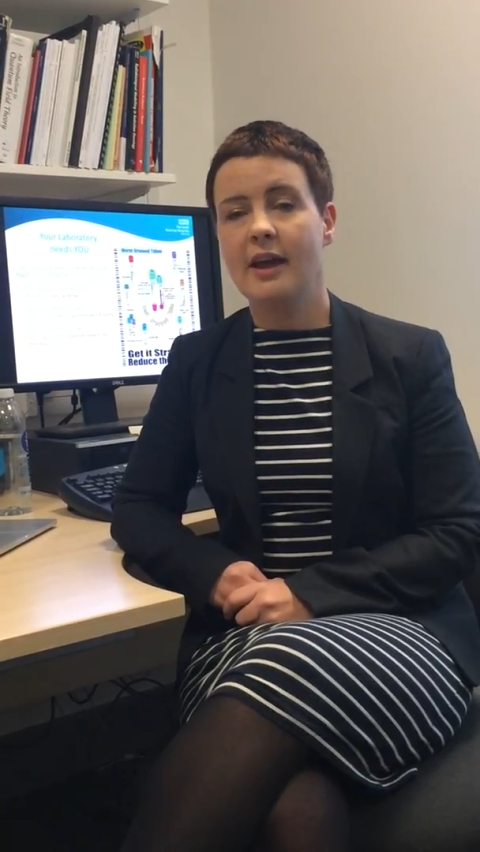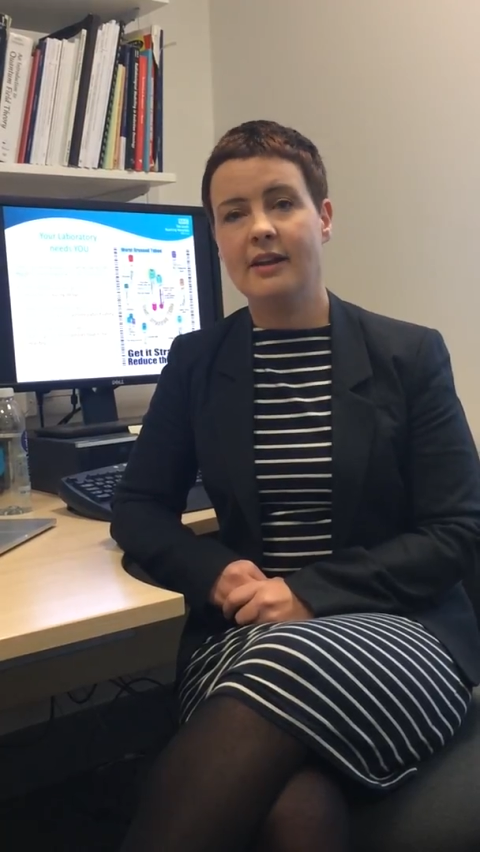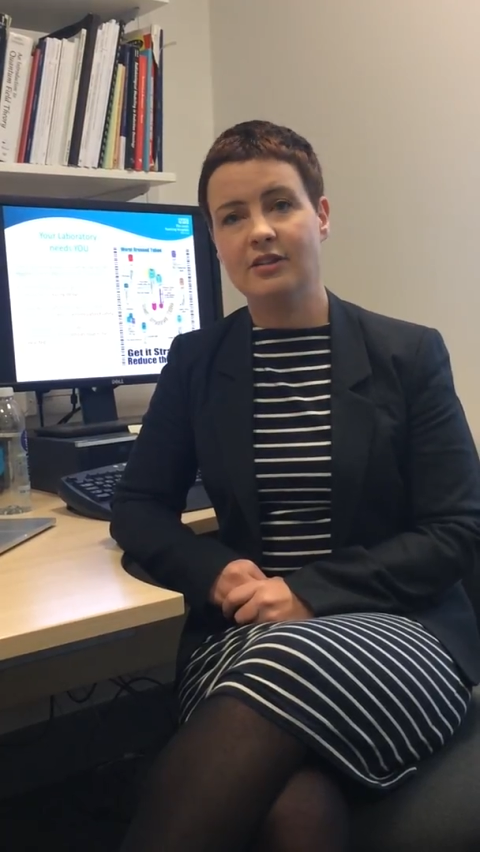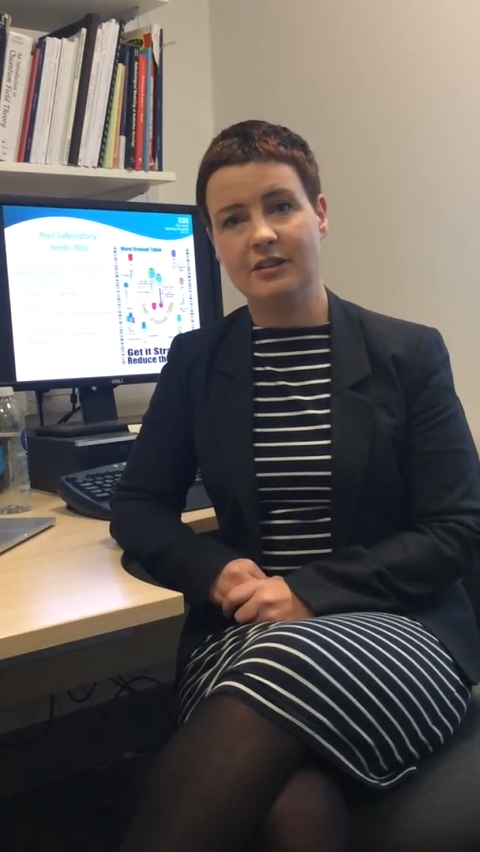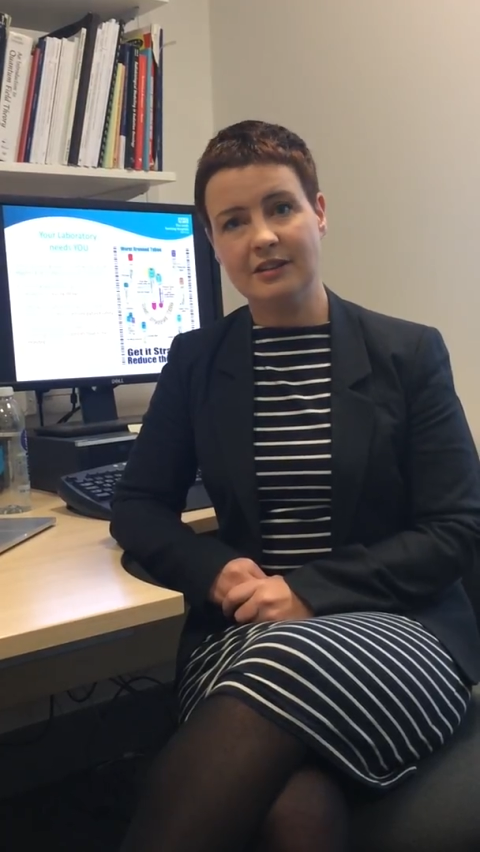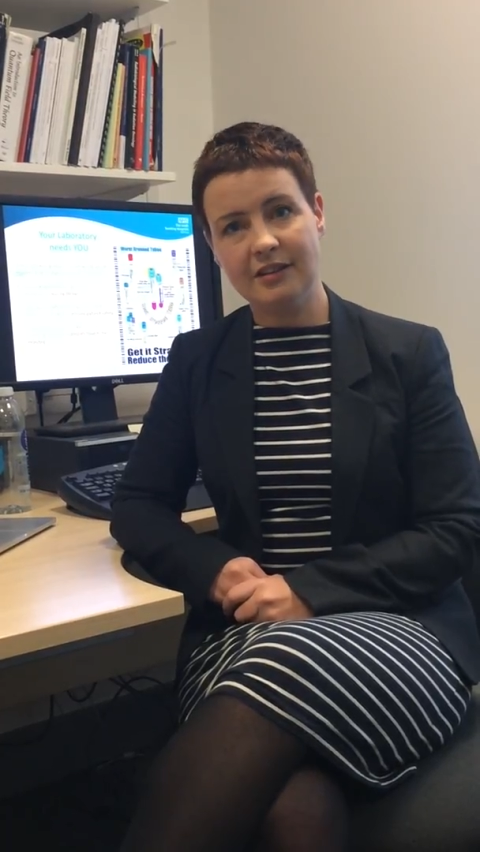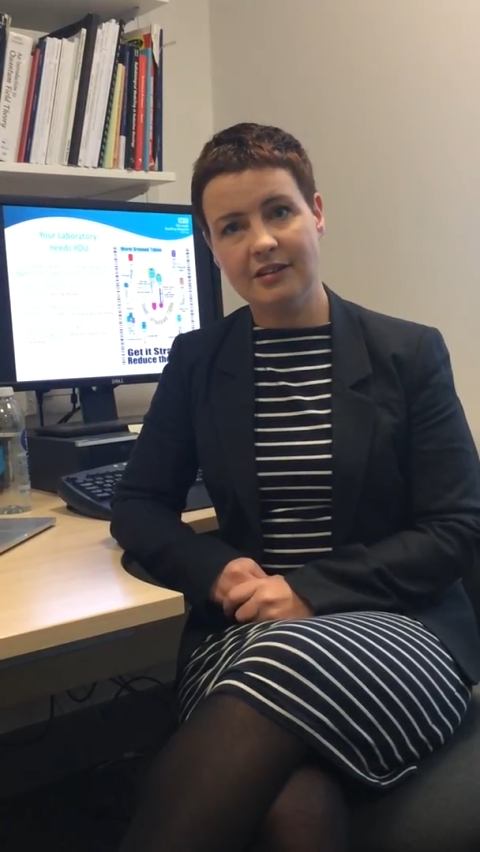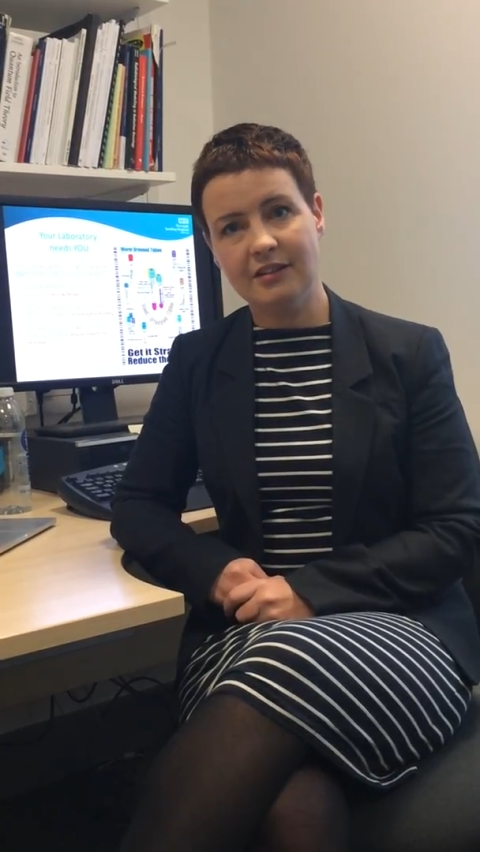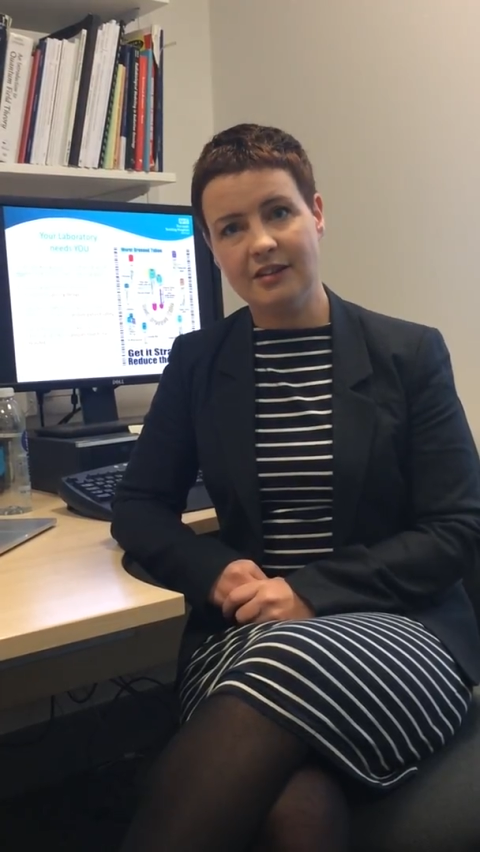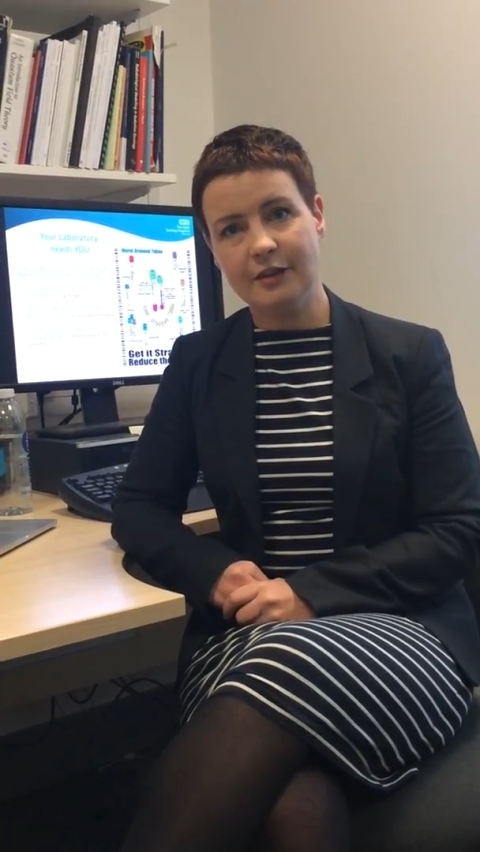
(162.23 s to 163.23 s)
and
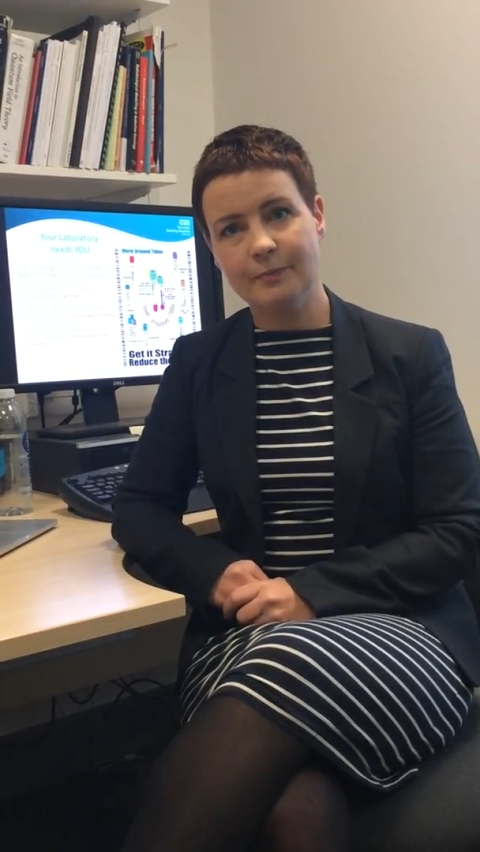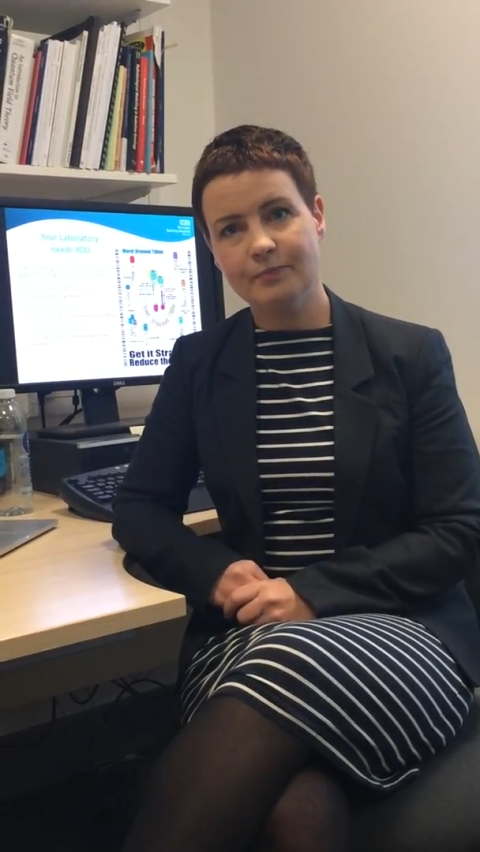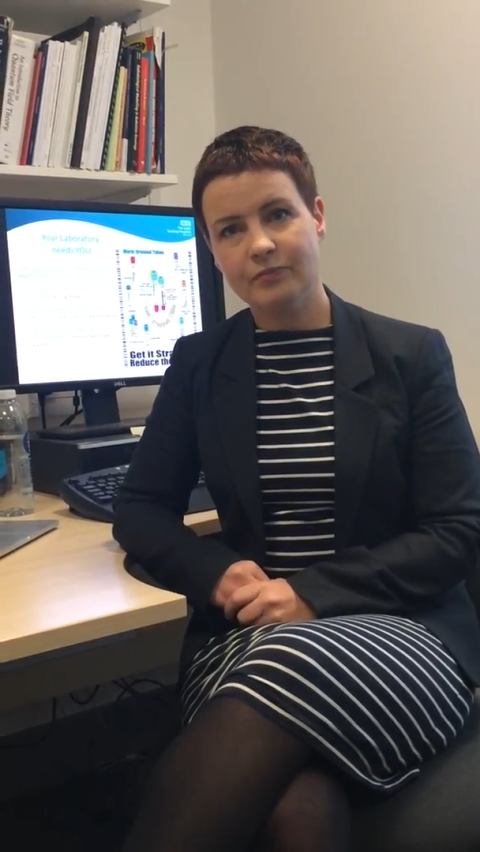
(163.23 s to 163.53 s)
toxicity.